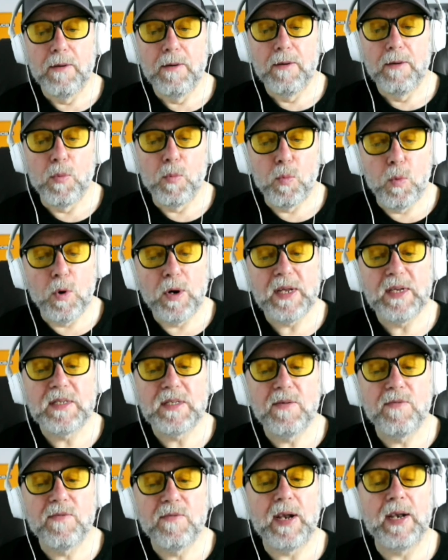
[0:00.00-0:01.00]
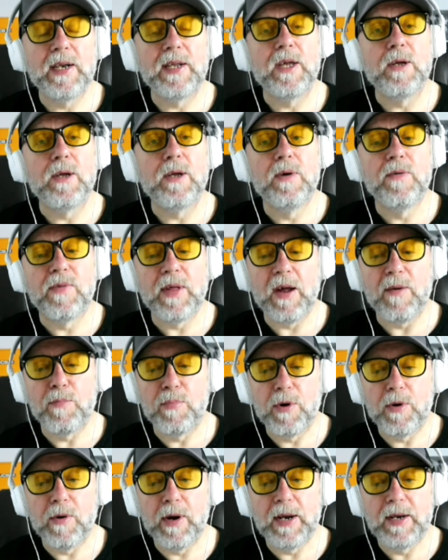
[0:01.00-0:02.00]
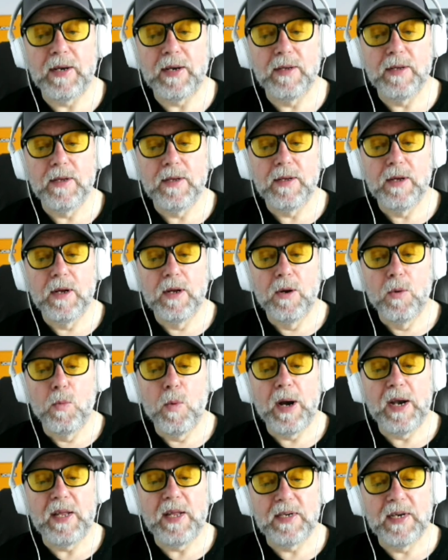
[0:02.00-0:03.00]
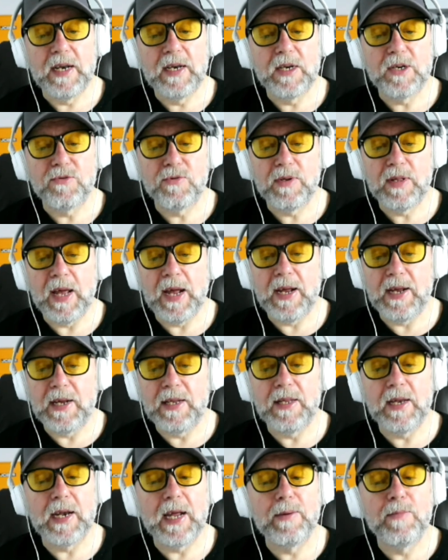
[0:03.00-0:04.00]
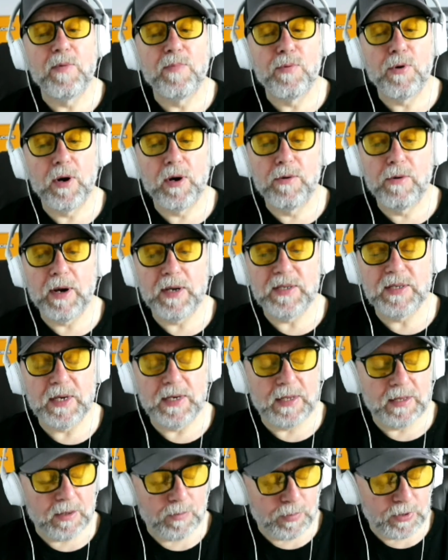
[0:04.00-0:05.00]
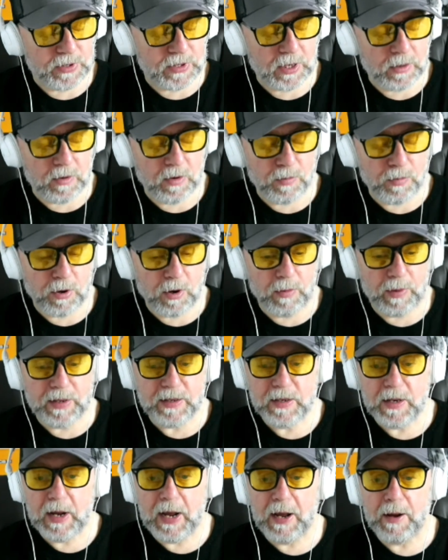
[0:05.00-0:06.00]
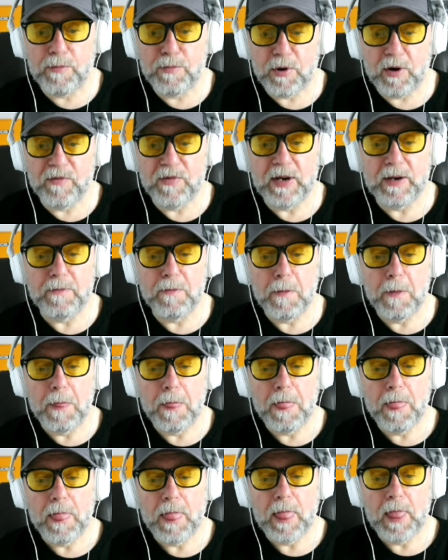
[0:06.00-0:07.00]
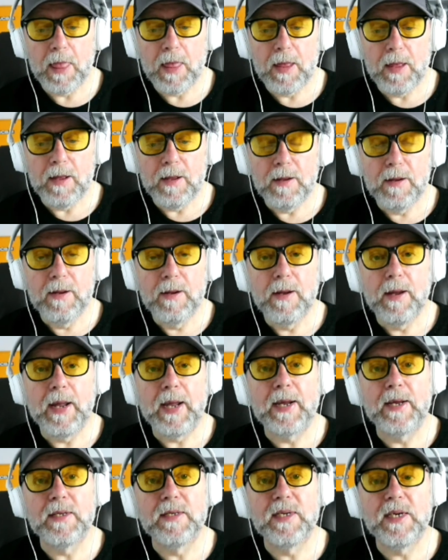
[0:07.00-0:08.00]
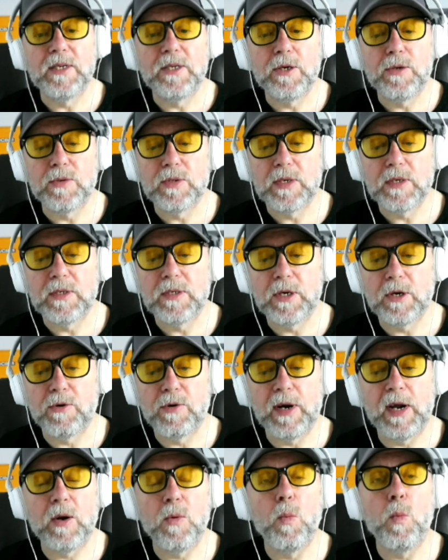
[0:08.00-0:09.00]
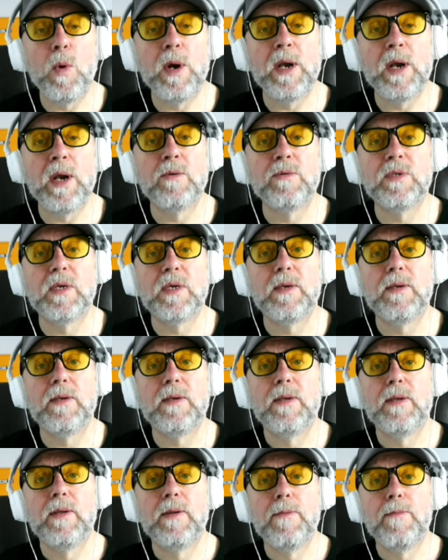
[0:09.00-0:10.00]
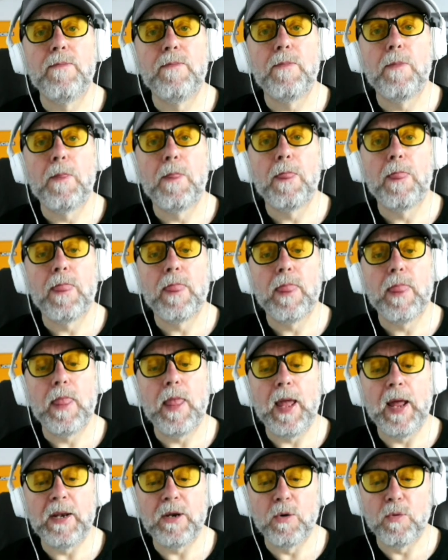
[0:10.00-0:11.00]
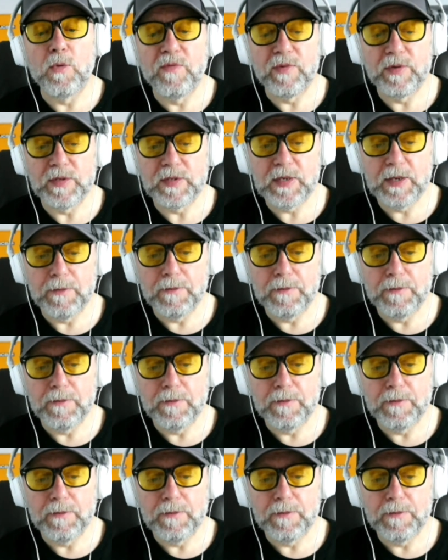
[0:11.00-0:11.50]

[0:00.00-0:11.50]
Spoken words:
But what is the value of that pride when it's an industry that, in the name of progress and in the pursuit of profit, it continues to create widows and orphans?